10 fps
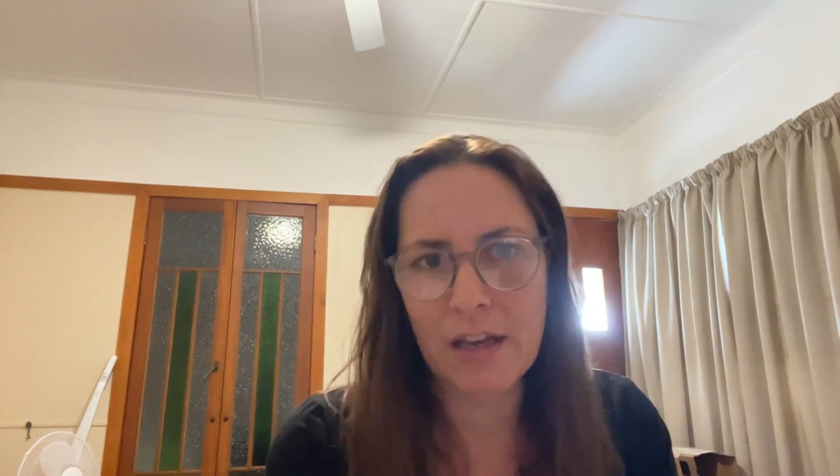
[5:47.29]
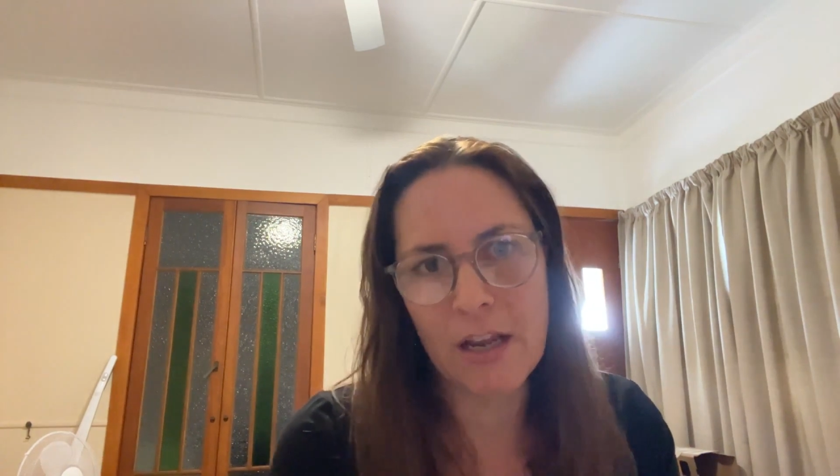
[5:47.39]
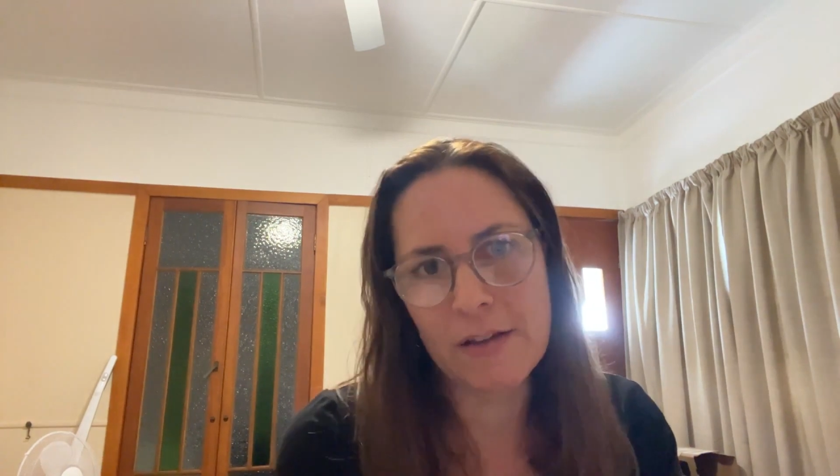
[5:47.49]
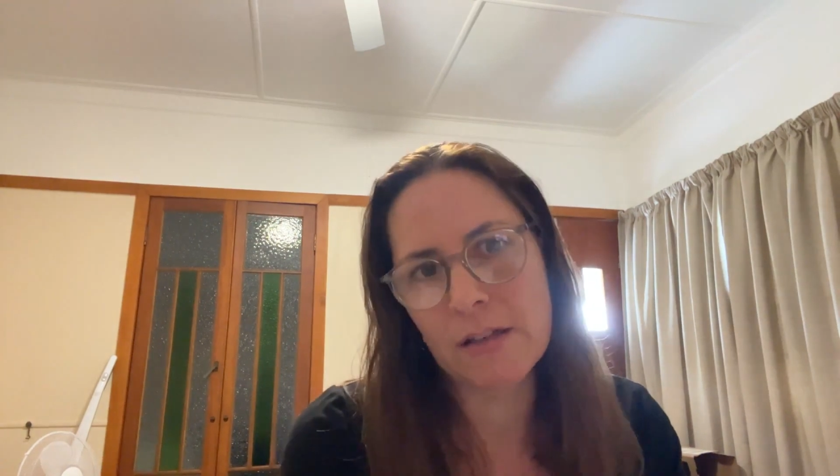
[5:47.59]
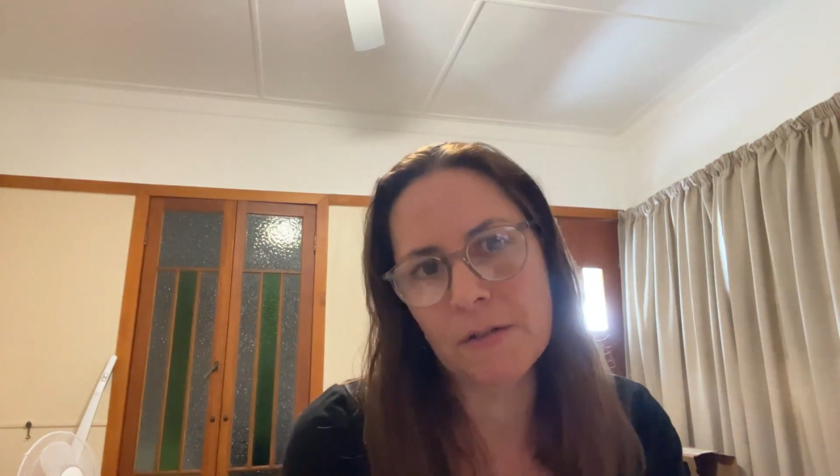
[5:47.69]
an
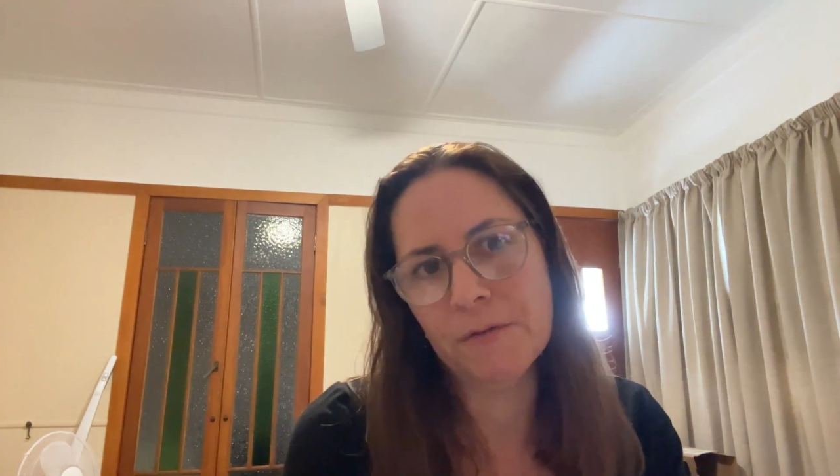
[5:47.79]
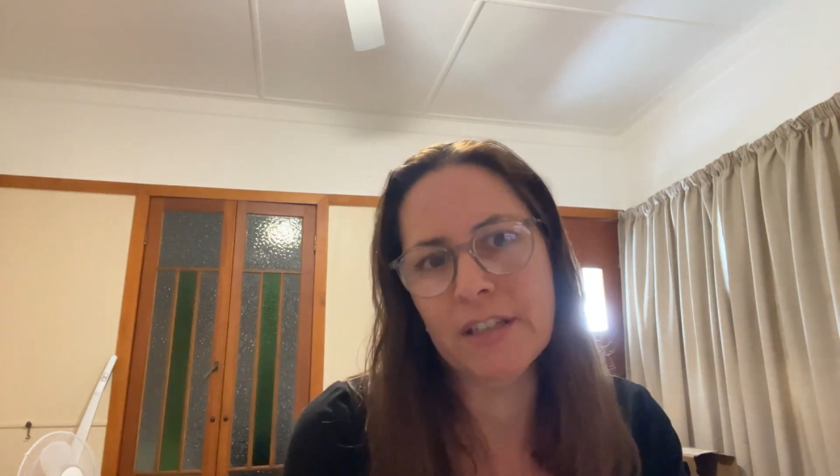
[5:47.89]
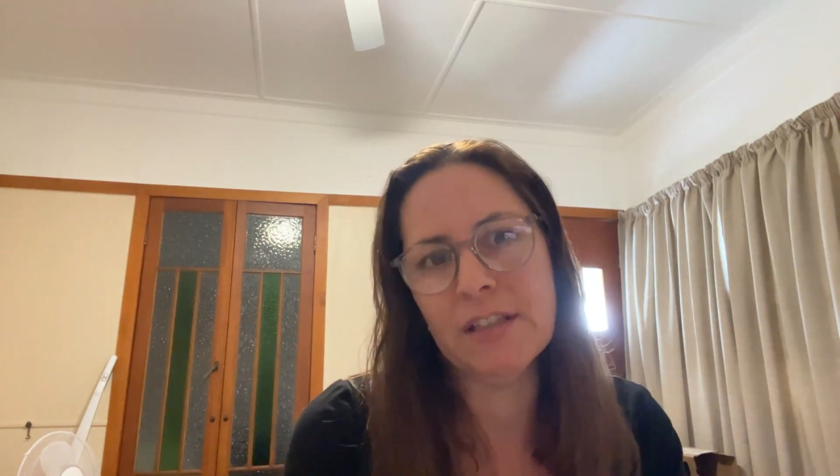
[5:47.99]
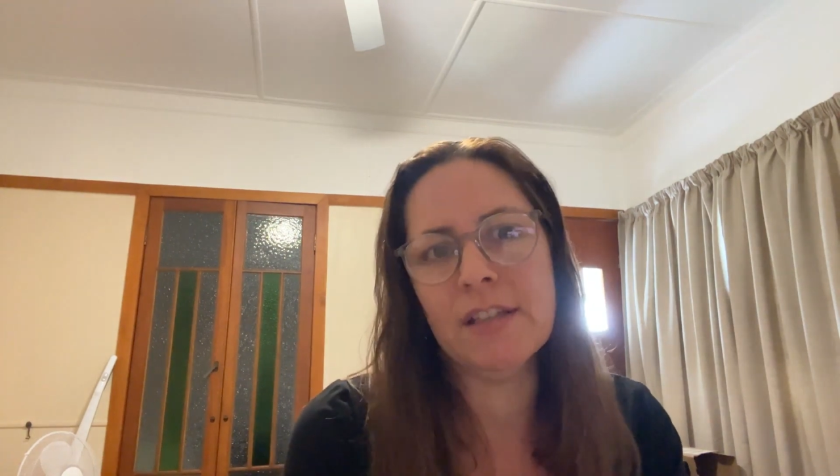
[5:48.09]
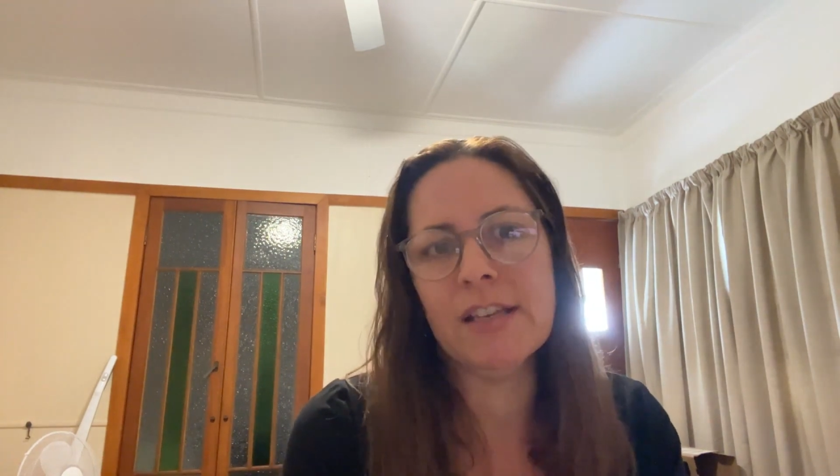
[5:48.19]

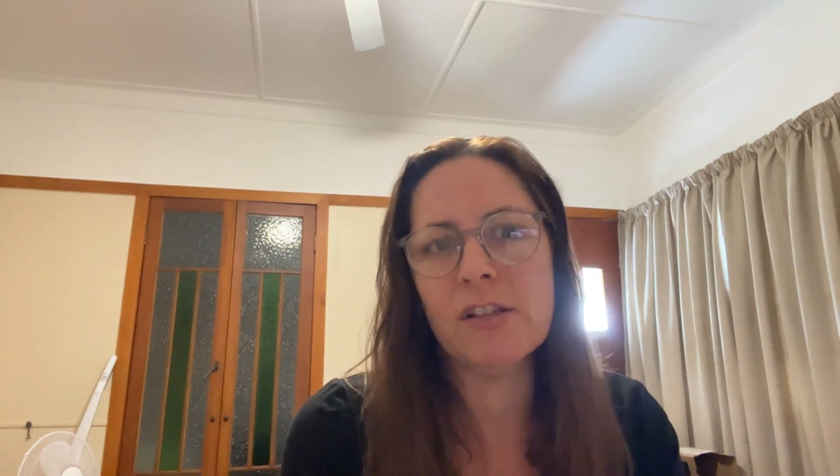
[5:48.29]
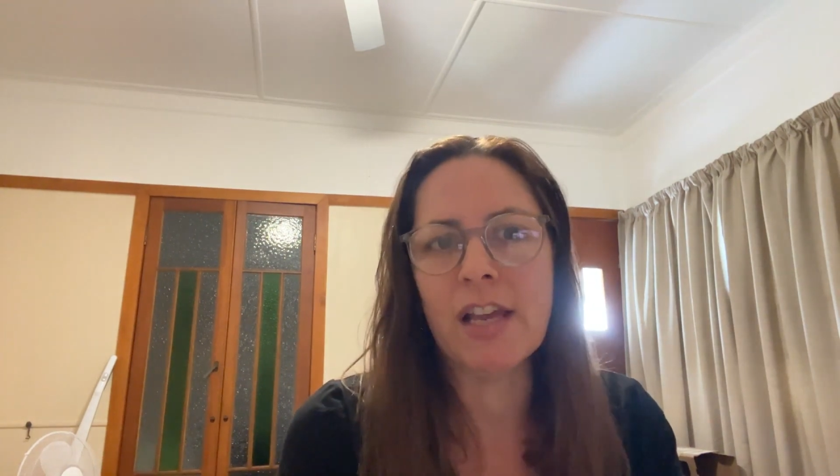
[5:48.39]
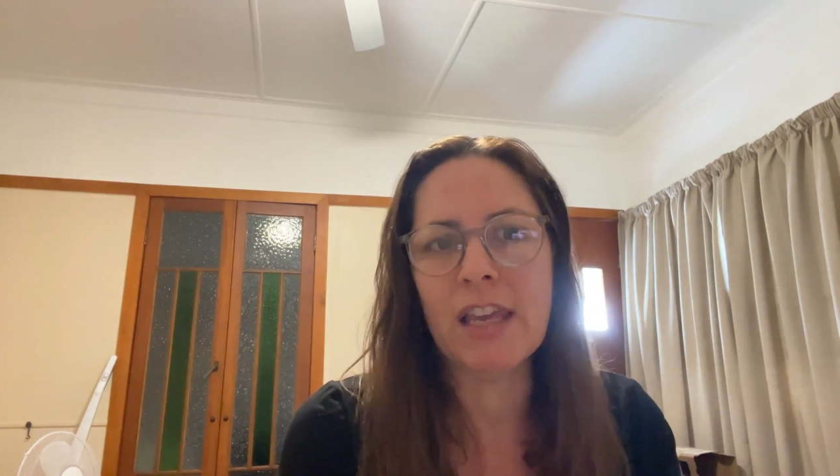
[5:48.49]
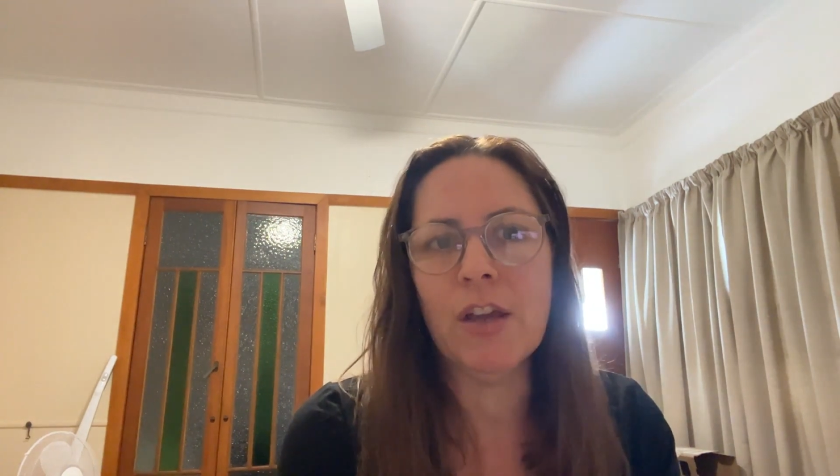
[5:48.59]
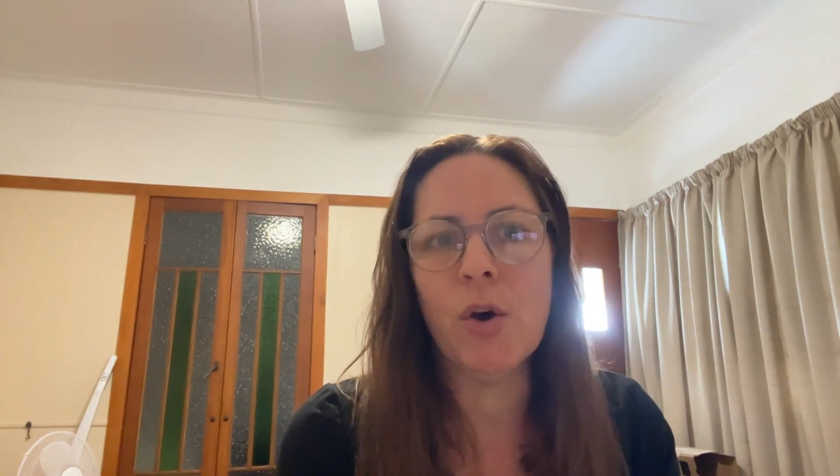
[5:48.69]
eosinophilic disease
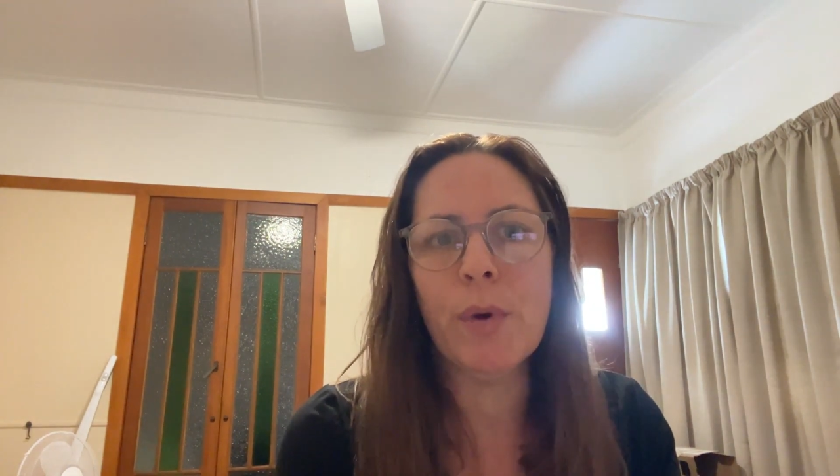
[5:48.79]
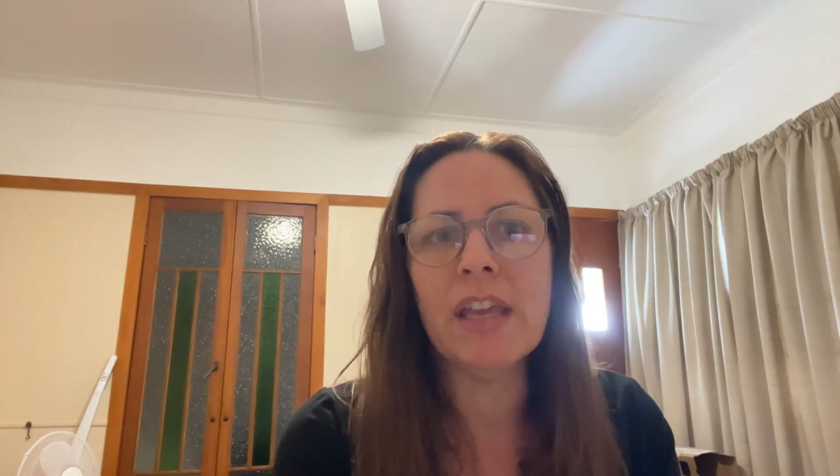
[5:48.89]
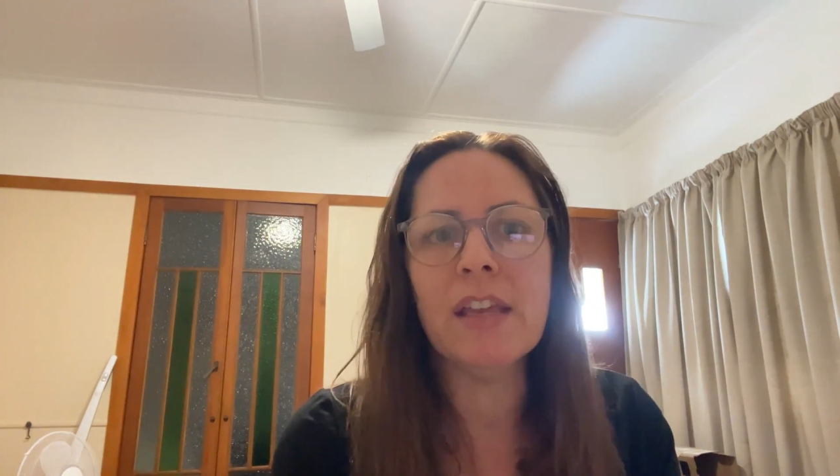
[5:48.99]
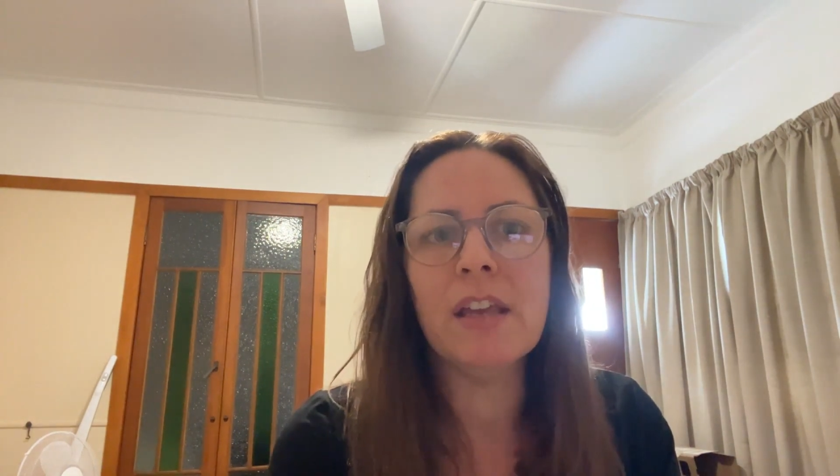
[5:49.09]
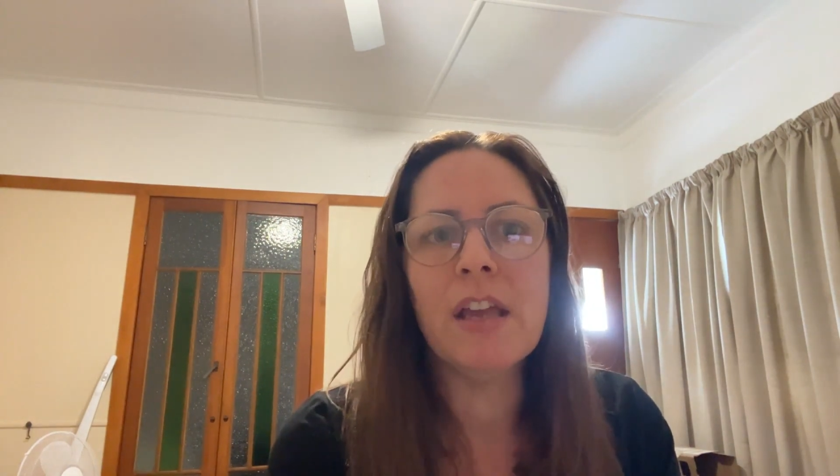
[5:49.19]
like
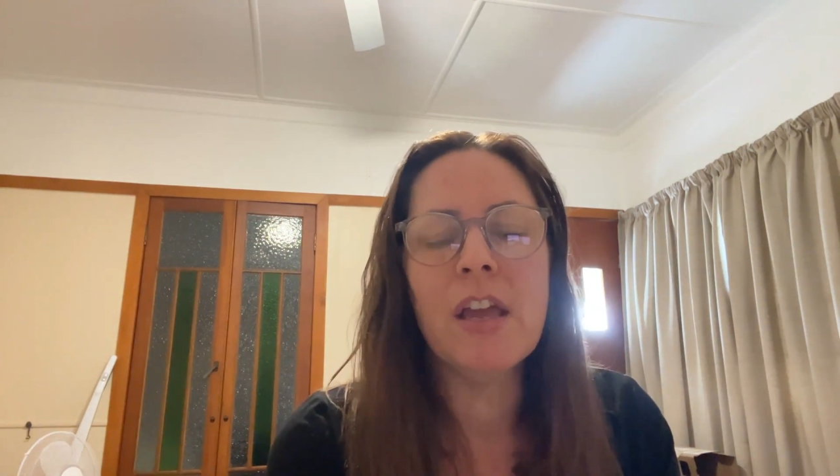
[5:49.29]
EOE